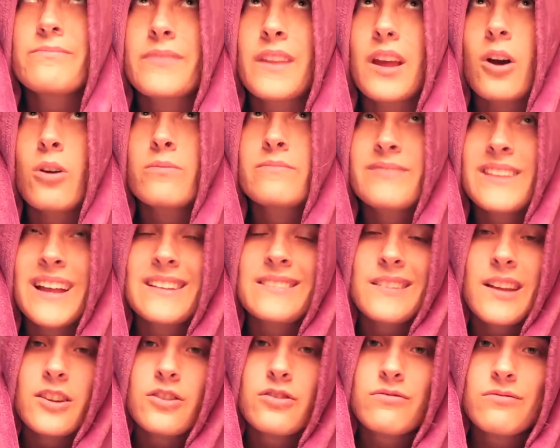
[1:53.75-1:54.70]
no, that's
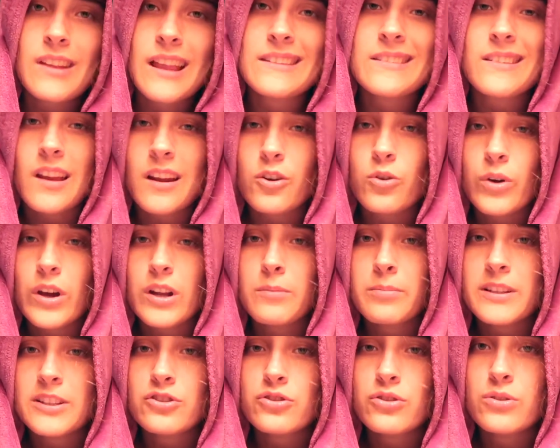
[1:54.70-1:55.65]
not
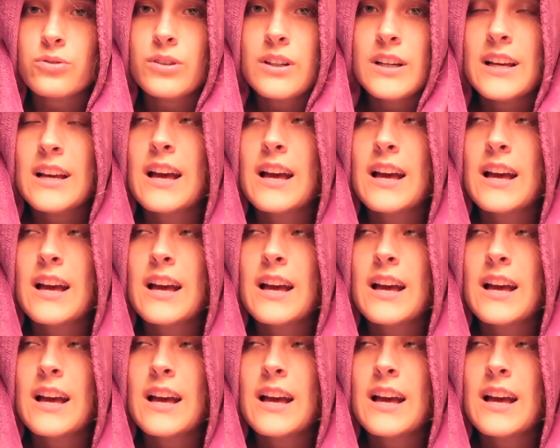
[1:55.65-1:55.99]
incredibly true,